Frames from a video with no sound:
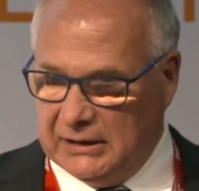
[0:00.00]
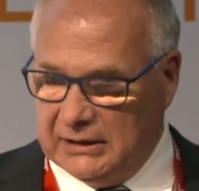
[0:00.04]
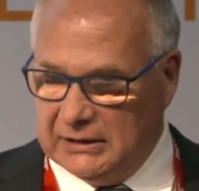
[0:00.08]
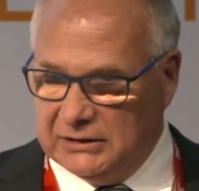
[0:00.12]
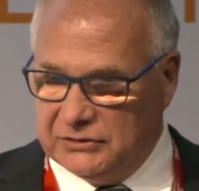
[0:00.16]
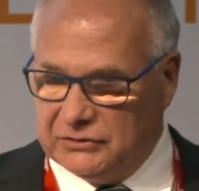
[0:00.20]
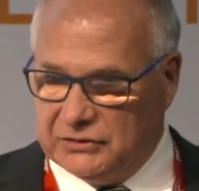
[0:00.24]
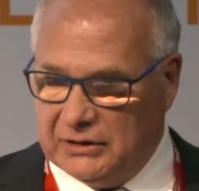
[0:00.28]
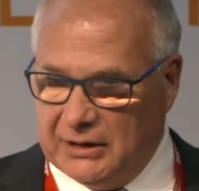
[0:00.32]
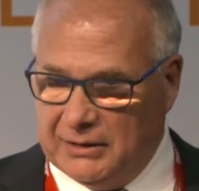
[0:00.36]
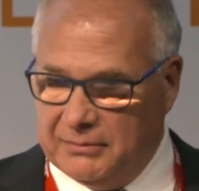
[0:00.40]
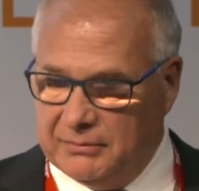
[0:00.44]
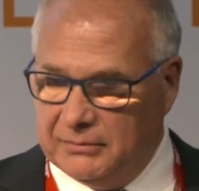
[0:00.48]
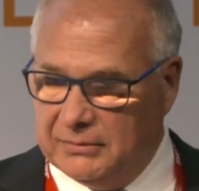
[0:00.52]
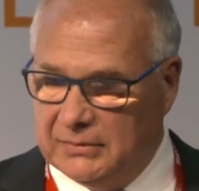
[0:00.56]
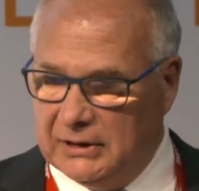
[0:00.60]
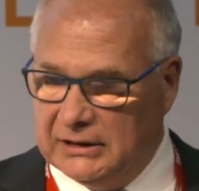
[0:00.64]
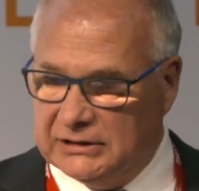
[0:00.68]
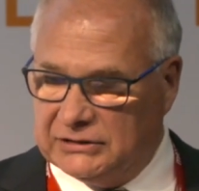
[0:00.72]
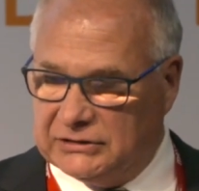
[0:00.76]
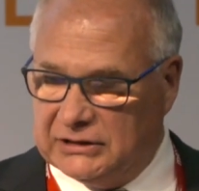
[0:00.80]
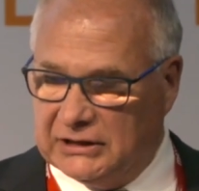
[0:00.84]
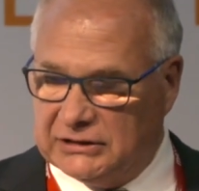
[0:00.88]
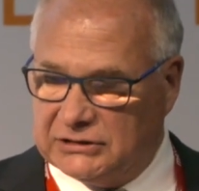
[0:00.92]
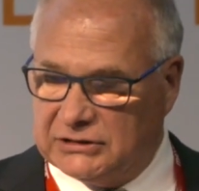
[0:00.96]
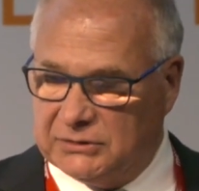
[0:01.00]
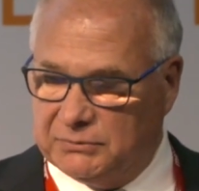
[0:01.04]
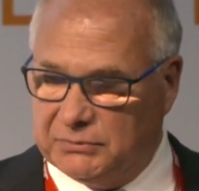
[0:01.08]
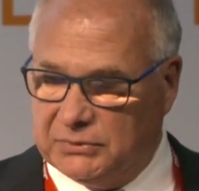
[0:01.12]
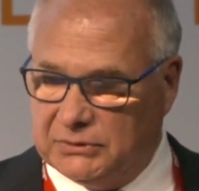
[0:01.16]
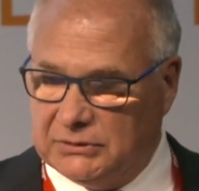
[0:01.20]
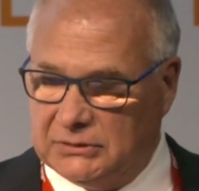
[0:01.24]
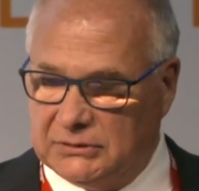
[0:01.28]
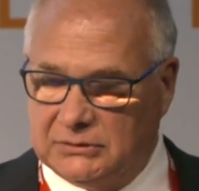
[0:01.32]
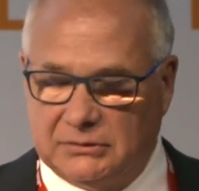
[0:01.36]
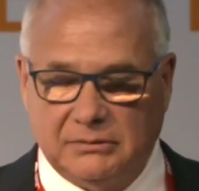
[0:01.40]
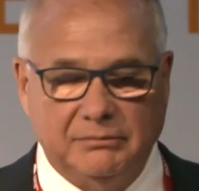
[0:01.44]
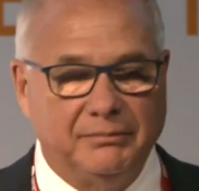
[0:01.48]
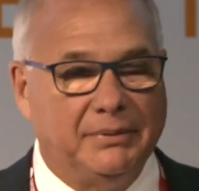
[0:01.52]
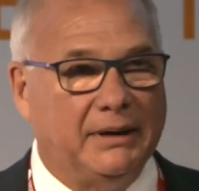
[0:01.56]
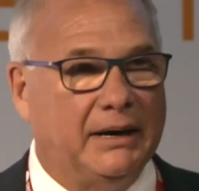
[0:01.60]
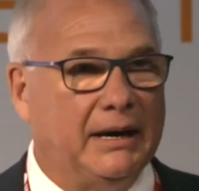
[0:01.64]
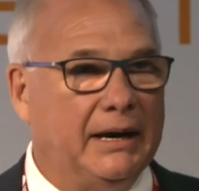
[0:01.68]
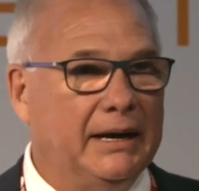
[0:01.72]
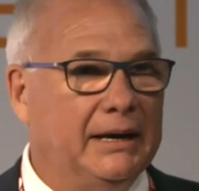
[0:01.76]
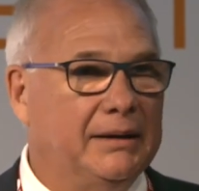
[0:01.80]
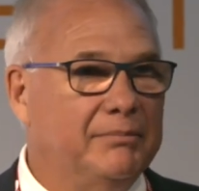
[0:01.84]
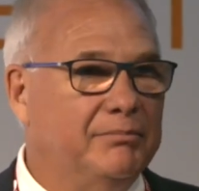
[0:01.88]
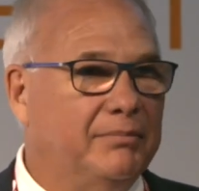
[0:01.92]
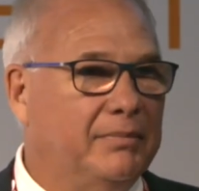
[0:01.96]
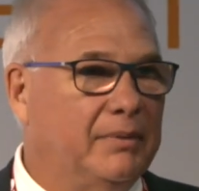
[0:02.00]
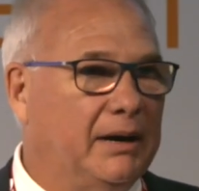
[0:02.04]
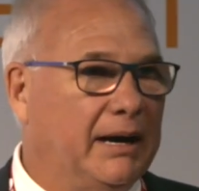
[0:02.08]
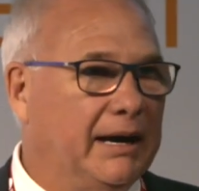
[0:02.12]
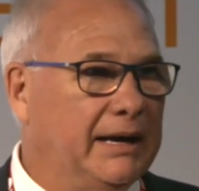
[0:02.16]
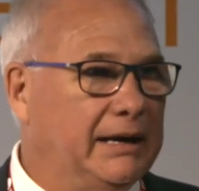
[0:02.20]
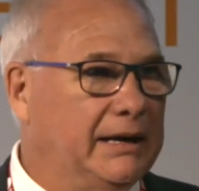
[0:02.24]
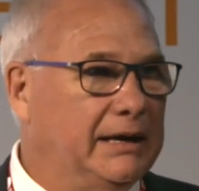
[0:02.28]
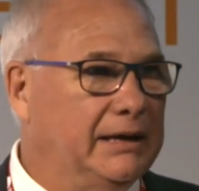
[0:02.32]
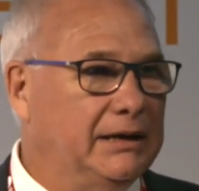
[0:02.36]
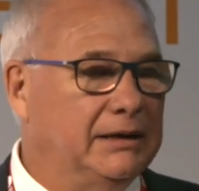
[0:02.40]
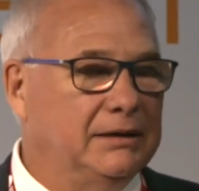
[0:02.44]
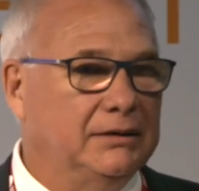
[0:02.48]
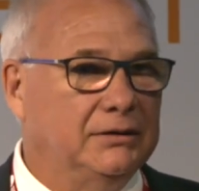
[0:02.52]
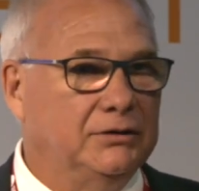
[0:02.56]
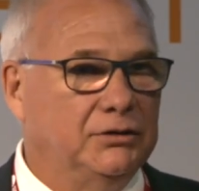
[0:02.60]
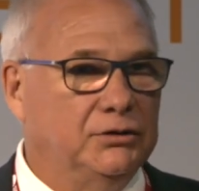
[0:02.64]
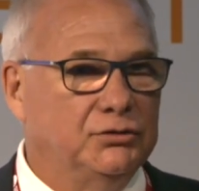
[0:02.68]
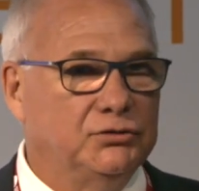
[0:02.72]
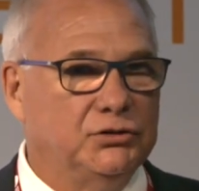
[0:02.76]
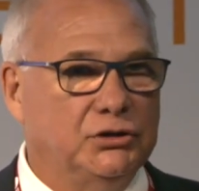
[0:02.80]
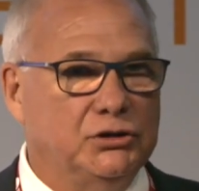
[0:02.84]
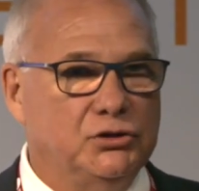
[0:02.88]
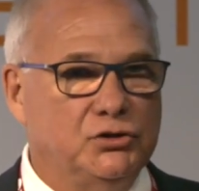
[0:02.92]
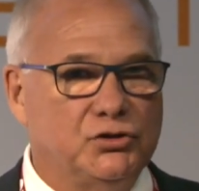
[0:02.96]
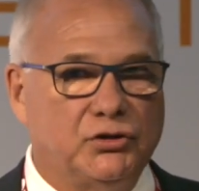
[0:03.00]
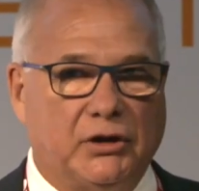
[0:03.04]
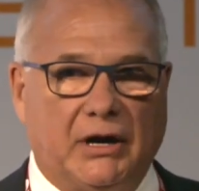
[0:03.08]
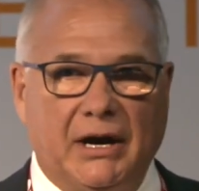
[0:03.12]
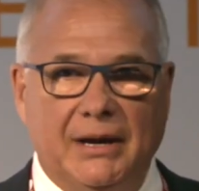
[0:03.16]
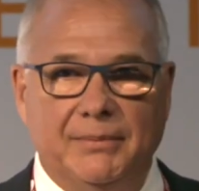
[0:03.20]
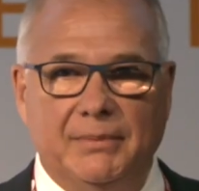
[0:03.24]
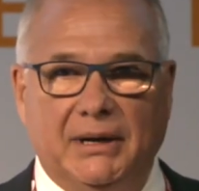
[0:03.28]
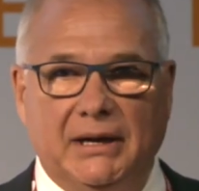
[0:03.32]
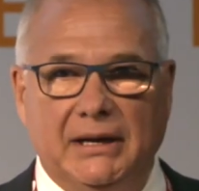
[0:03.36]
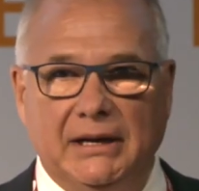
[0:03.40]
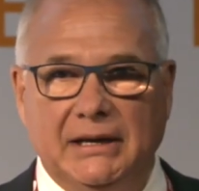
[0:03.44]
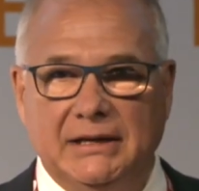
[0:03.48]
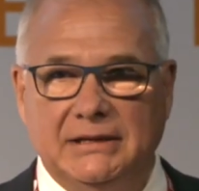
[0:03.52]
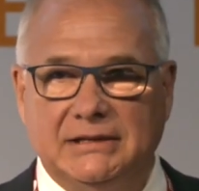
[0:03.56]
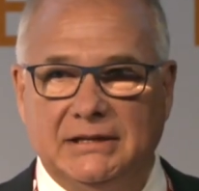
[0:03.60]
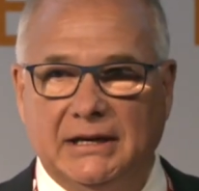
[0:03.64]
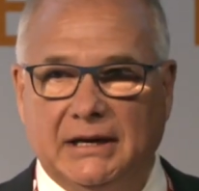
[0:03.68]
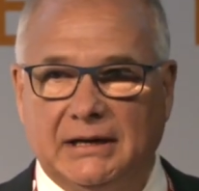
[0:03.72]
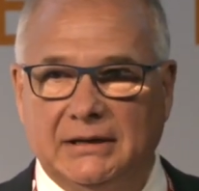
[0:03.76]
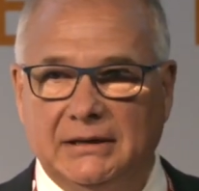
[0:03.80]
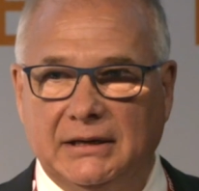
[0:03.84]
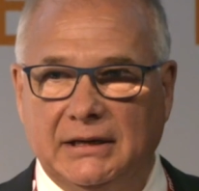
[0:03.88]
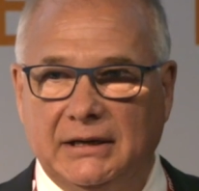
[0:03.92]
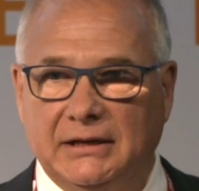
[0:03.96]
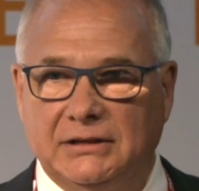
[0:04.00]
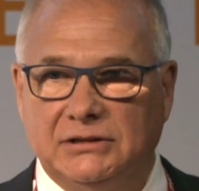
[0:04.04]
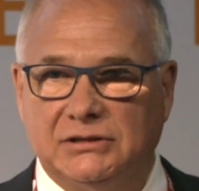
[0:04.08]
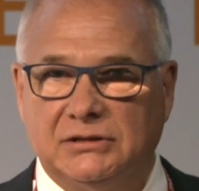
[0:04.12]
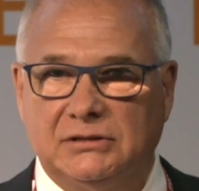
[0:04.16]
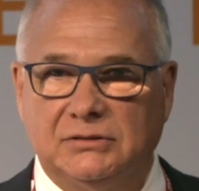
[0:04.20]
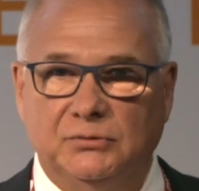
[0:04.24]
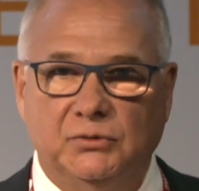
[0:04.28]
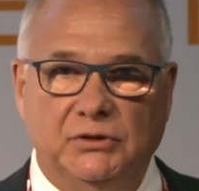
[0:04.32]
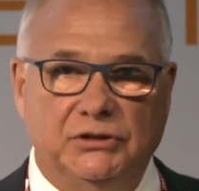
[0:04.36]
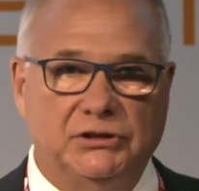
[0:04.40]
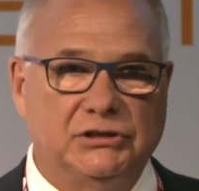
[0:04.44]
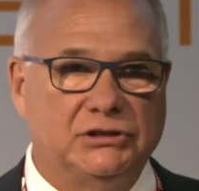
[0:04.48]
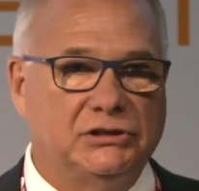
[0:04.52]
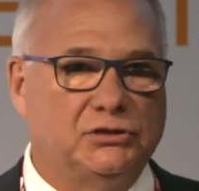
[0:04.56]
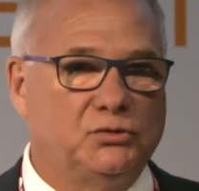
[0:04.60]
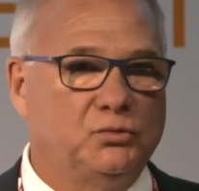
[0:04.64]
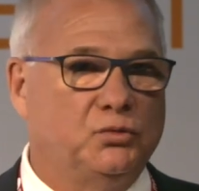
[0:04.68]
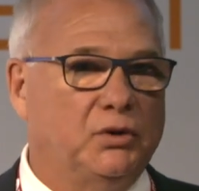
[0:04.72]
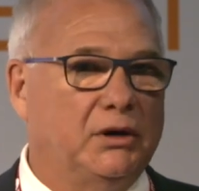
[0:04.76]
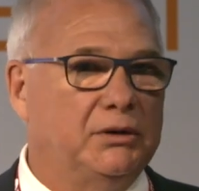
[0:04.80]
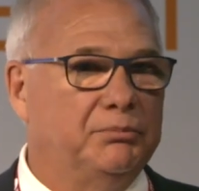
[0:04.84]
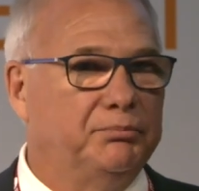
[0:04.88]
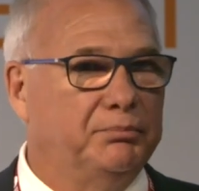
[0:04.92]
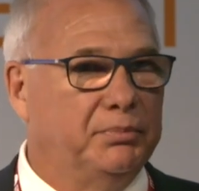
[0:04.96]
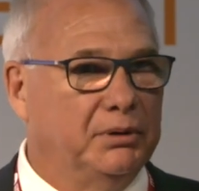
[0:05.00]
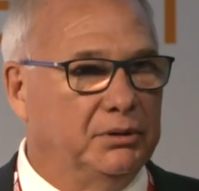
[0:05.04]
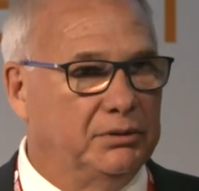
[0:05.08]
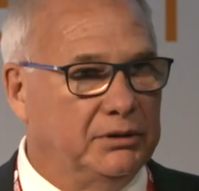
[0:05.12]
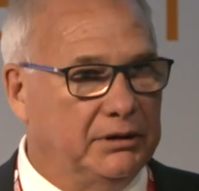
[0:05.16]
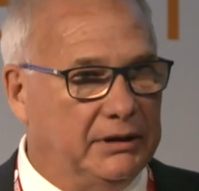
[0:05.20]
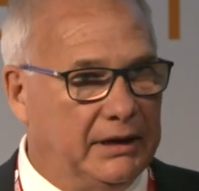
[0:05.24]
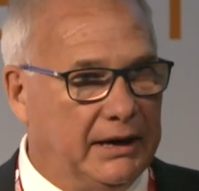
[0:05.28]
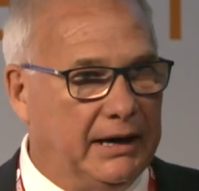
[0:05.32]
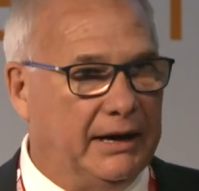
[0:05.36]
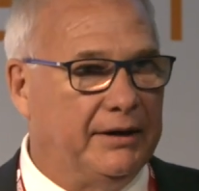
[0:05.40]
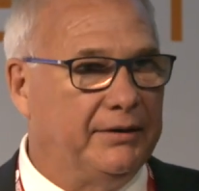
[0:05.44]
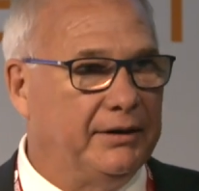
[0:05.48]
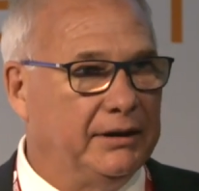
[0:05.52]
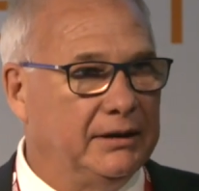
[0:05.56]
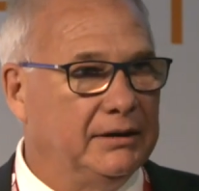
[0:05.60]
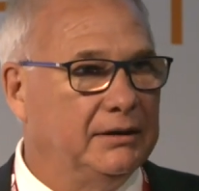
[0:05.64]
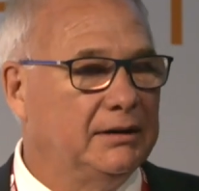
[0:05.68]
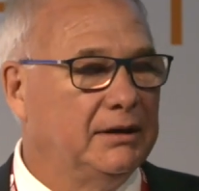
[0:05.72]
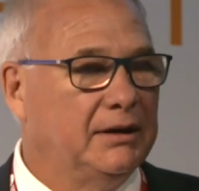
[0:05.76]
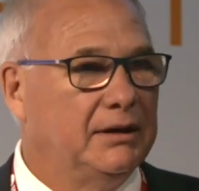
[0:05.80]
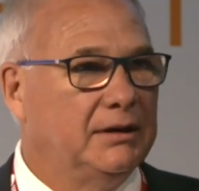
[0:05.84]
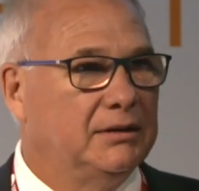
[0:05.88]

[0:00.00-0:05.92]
some accessible by mining using dry mining techniques, which is what Boon & Arring,